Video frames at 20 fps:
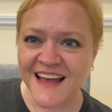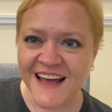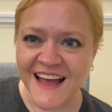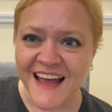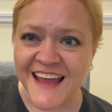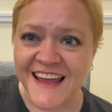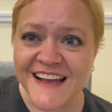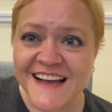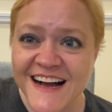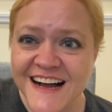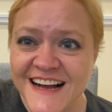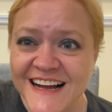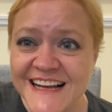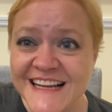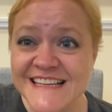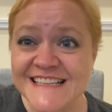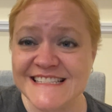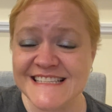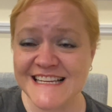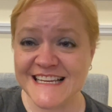Hey
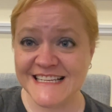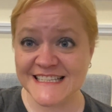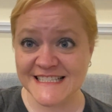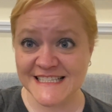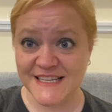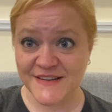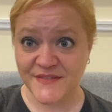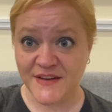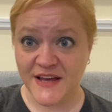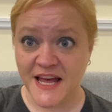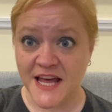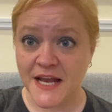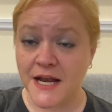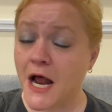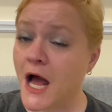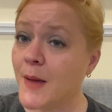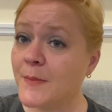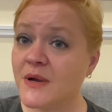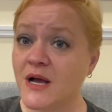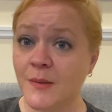guys, it's Yvette.
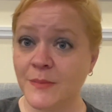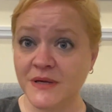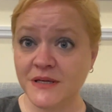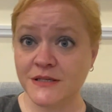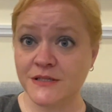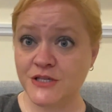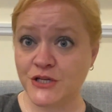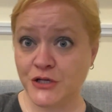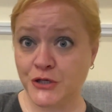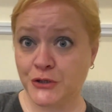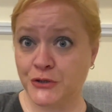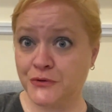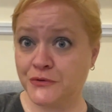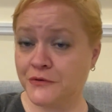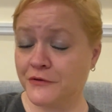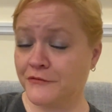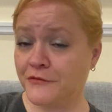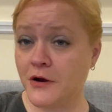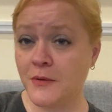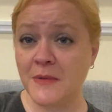I'm coming to
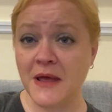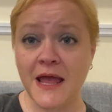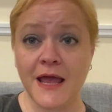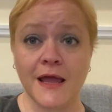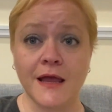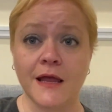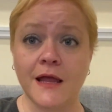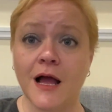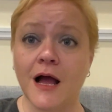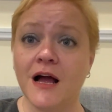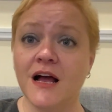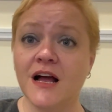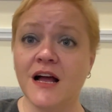you from a